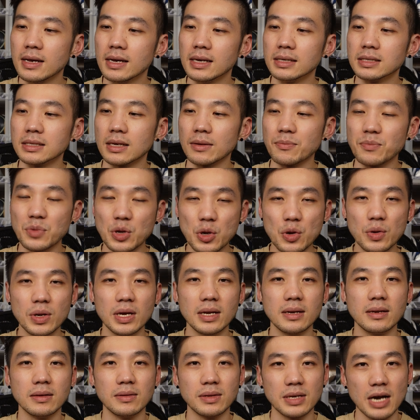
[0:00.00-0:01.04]
It's a
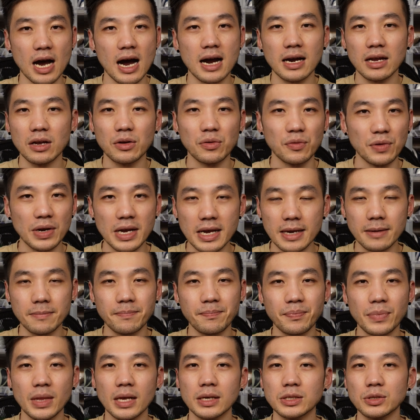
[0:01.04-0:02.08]
muted, dark green,
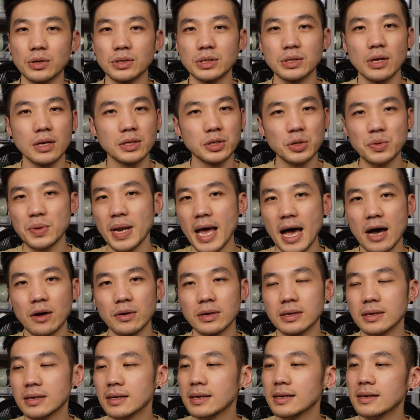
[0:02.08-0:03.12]
so it's not too
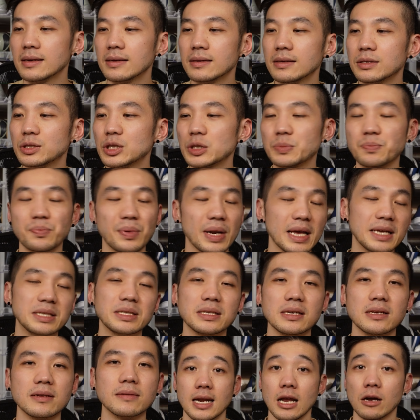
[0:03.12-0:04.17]
loud, it just
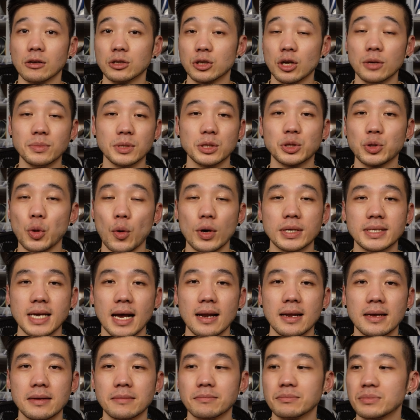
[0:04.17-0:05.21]
blends in. Now in terms of
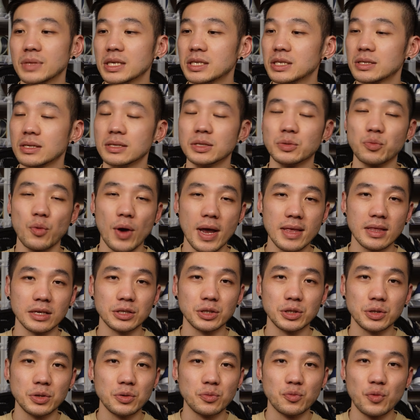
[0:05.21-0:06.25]
storytelling, this is where the
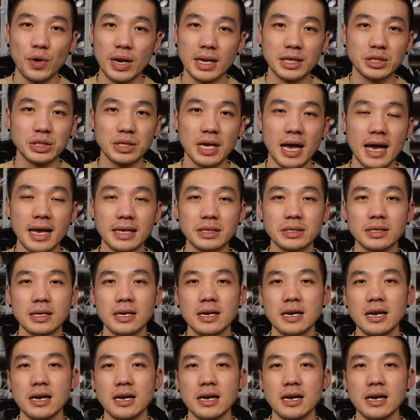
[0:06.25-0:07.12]
shoe really shines.